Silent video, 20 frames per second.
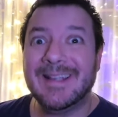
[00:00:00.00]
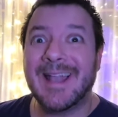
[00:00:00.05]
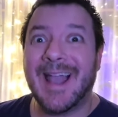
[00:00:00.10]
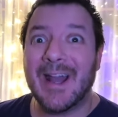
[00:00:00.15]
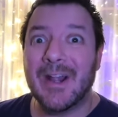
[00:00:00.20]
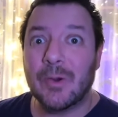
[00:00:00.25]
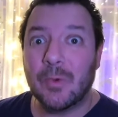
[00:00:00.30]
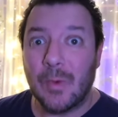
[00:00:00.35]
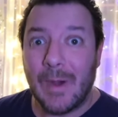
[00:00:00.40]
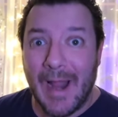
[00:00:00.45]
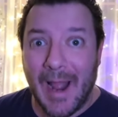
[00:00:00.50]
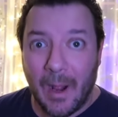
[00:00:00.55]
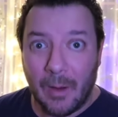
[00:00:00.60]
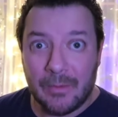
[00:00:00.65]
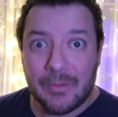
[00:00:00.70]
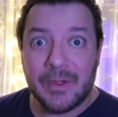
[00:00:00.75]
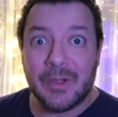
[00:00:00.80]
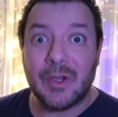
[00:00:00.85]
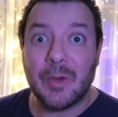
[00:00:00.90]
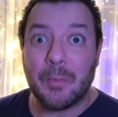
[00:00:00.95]
got
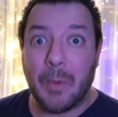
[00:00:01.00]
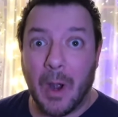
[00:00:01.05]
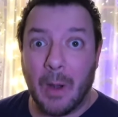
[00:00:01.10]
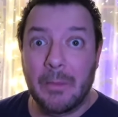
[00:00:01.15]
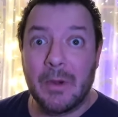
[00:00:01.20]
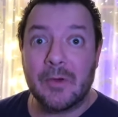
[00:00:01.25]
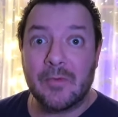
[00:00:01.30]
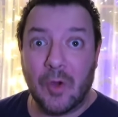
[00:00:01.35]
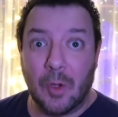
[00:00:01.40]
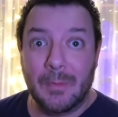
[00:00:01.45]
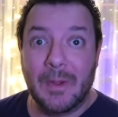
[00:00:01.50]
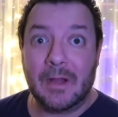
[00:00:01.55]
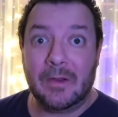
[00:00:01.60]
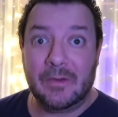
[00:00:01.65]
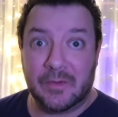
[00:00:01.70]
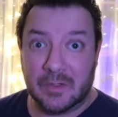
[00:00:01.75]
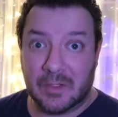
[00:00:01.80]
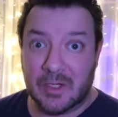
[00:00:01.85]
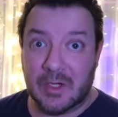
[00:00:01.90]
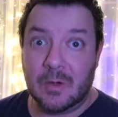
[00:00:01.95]
around the Department of
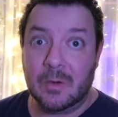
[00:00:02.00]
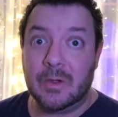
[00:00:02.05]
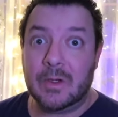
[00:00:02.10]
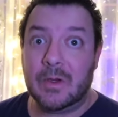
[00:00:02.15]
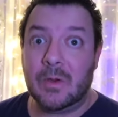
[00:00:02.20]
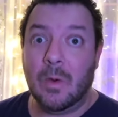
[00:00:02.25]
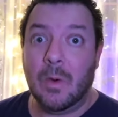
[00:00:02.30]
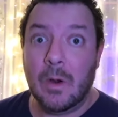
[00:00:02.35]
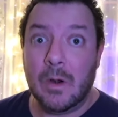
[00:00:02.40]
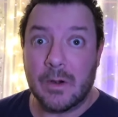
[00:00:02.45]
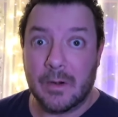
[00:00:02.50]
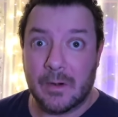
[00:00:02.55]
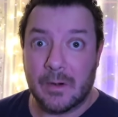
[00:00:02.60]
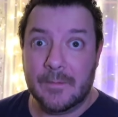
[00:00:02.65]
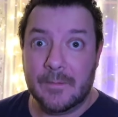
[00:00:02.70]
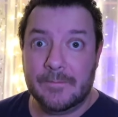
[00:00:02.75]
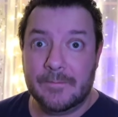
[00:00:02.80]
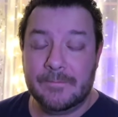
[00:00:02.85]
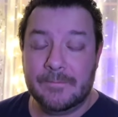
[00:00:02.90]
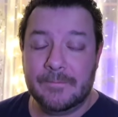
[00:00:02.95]
Homeland Security
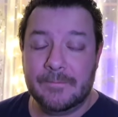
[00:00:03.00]
order